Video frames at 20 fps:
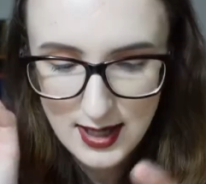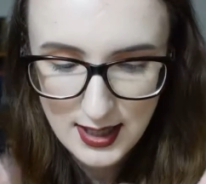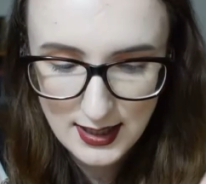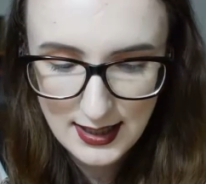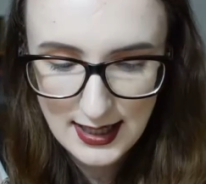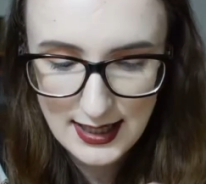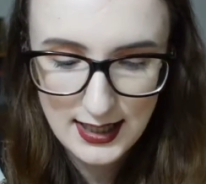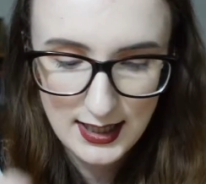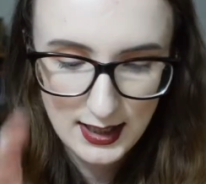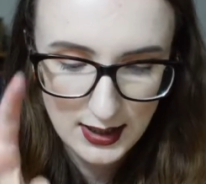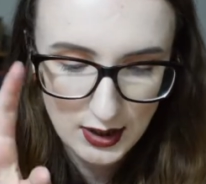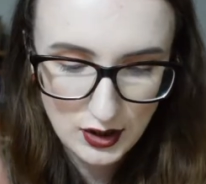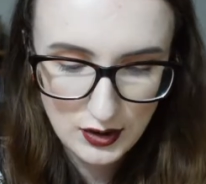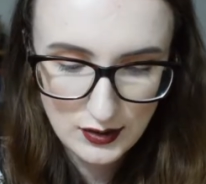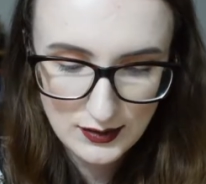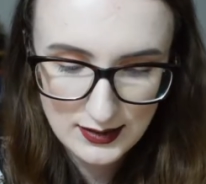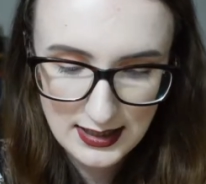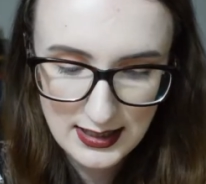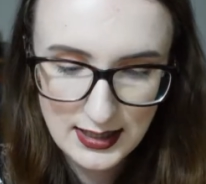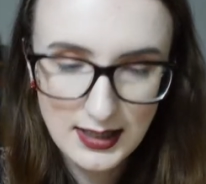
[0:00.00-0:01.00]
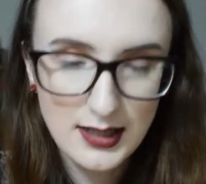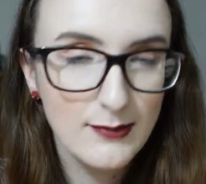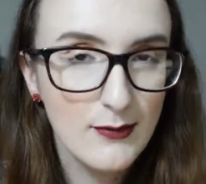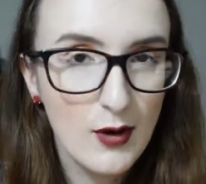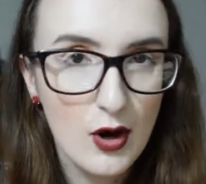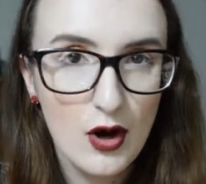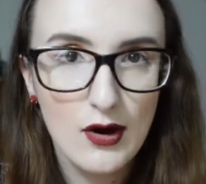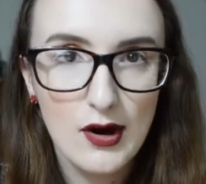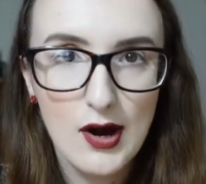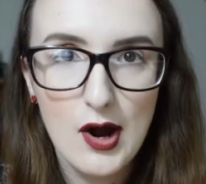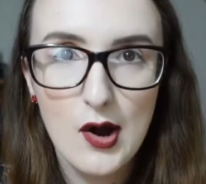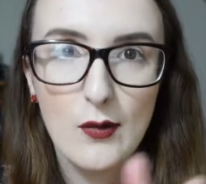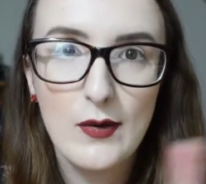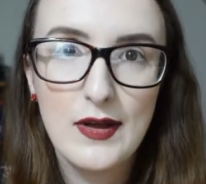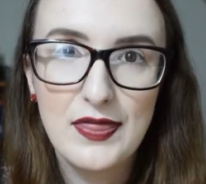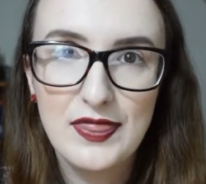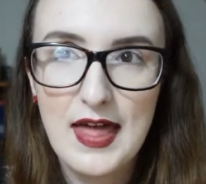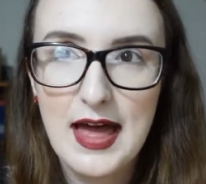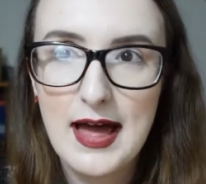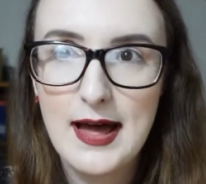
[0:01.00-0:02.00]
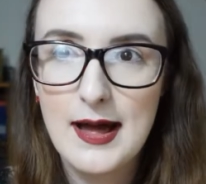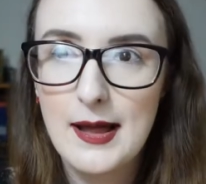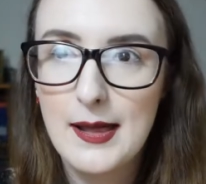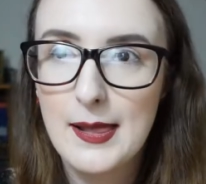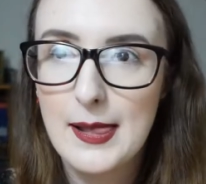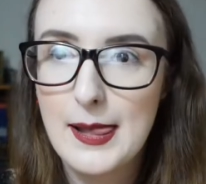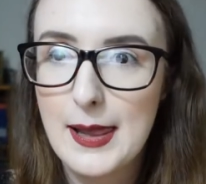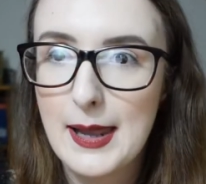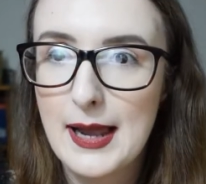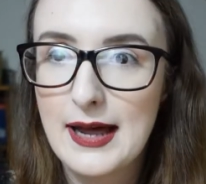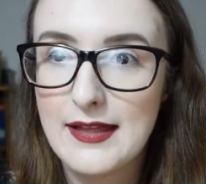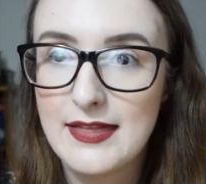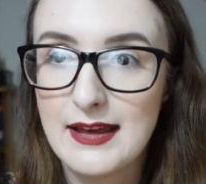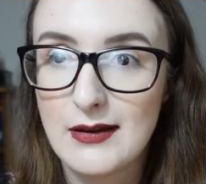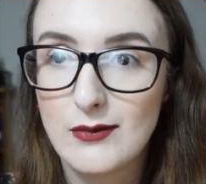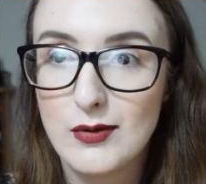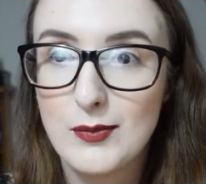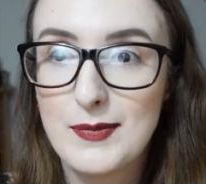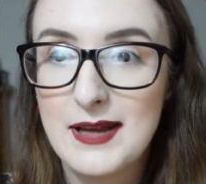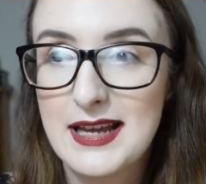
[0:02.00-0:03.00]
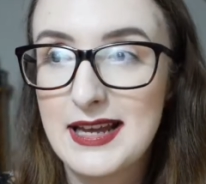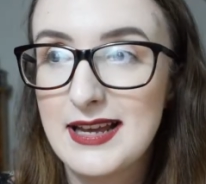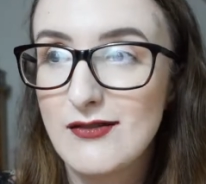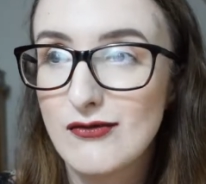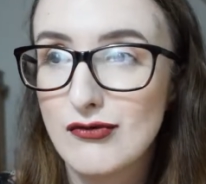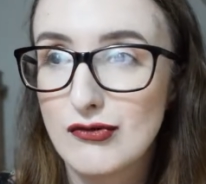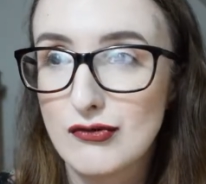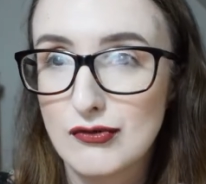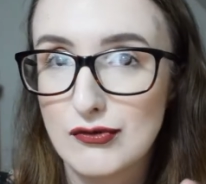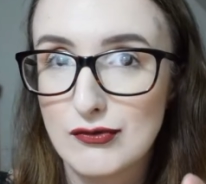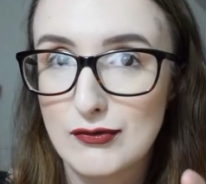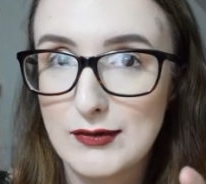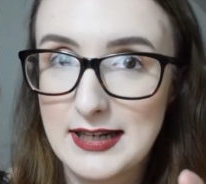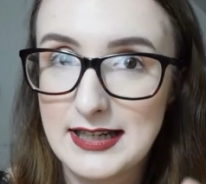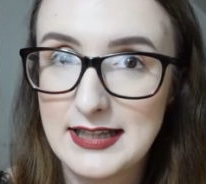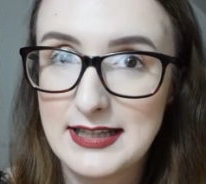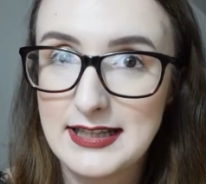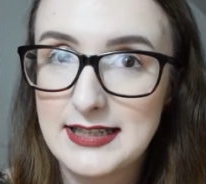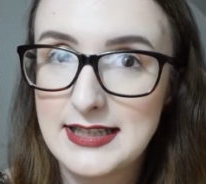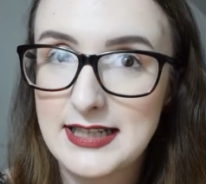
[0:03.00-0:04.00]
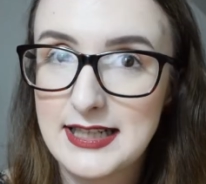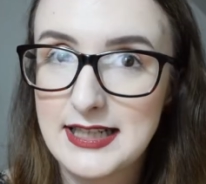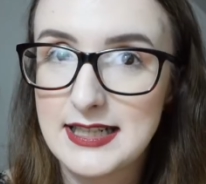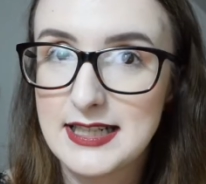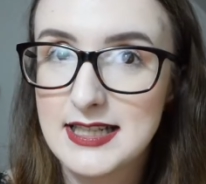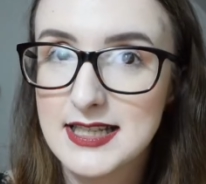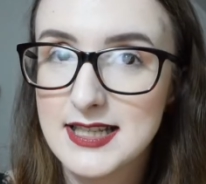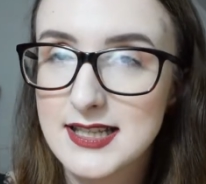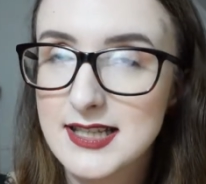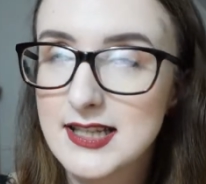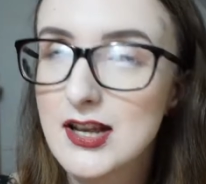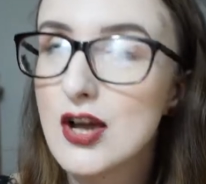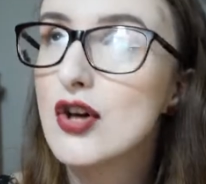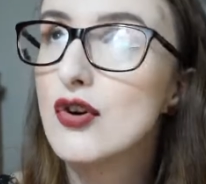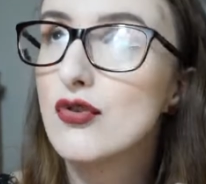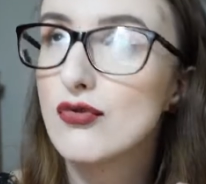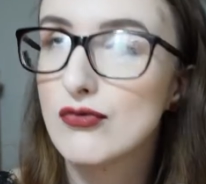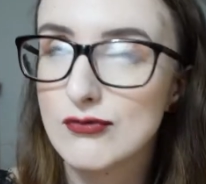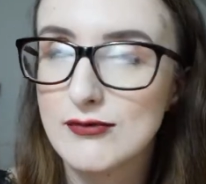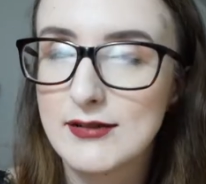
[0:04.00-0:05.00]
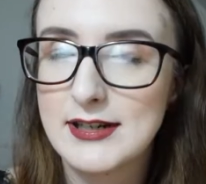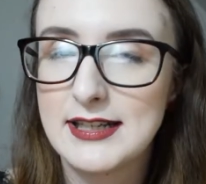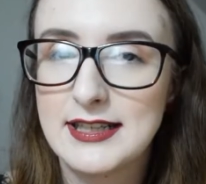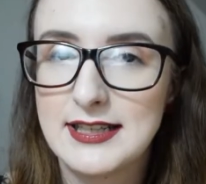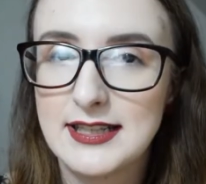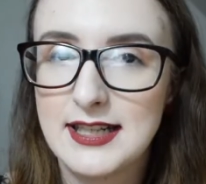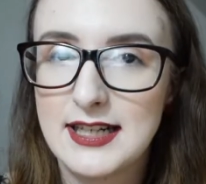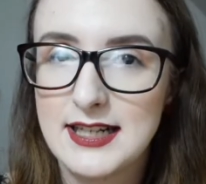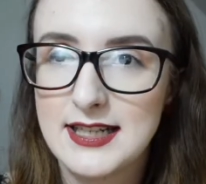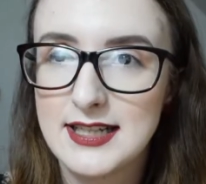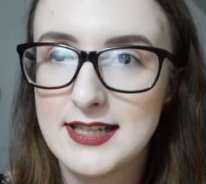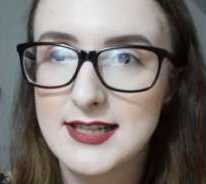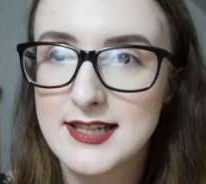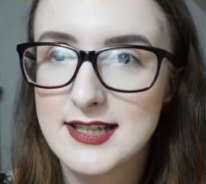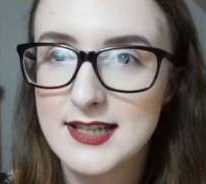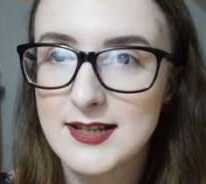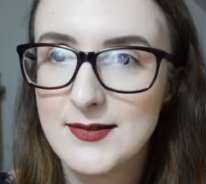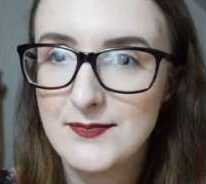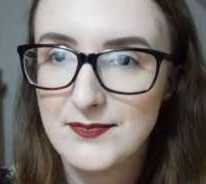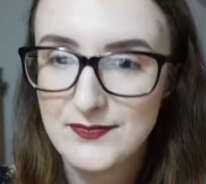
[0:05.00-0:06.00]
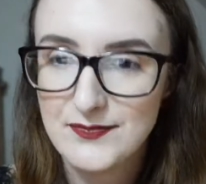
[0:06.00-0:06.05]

Like using Yamora with that, I think would be really nice. Really nice.